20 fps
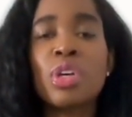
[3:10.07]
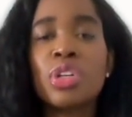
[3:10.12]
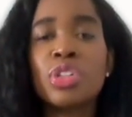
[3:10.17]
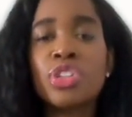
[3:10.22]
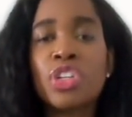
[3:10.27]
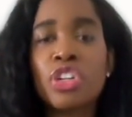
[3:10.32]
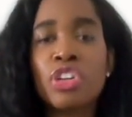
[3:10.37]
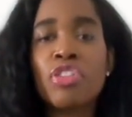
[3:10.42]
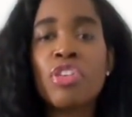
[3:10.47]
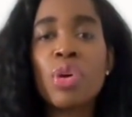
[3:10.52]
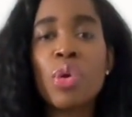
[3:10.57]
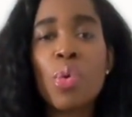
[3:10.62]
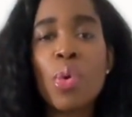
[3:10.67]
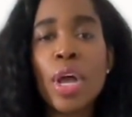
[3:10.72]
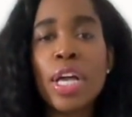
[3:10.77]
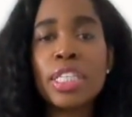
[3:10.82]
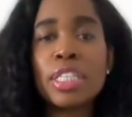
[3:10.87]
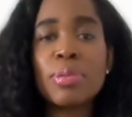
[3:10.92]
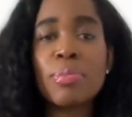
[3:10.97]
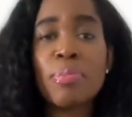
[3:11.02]
So your
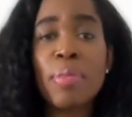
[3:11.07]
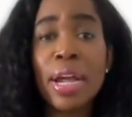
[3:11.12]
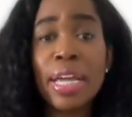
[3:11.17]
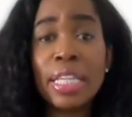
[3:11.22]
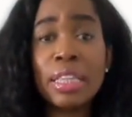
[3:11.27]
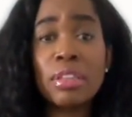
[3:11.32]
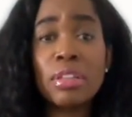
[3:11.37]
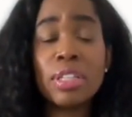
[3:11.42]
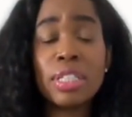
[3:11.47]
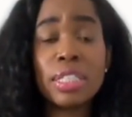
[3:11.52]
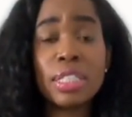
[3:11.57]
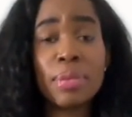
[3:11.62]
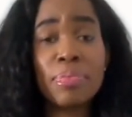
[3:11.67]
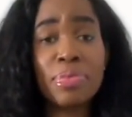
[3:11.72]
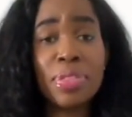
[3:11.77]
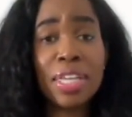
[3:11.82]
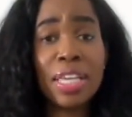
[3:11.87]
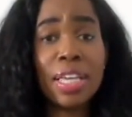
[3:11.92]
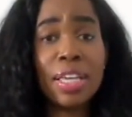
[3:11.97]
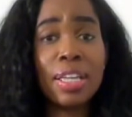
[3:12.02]
request might look
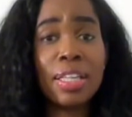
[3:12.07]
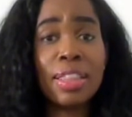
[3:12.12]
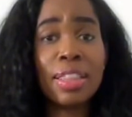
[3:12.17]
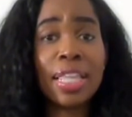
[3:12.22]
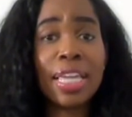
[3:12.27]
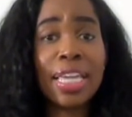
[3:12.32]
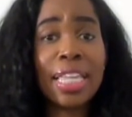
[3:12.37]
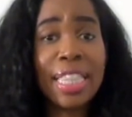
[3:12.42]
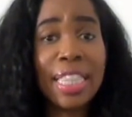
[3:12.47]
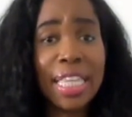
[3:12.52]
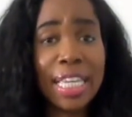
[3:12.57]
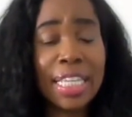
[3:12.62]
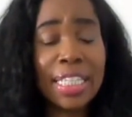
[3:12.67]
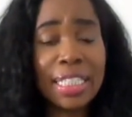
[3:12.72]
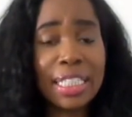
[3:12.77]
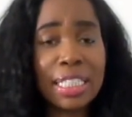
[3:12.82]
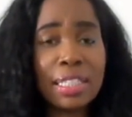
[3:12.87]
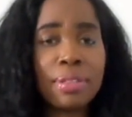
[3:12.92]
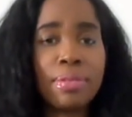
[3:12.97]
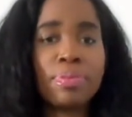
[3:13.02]
something like
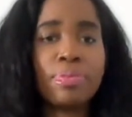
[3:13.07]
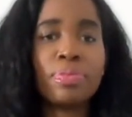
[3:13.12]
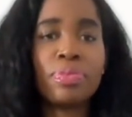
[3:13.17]
this: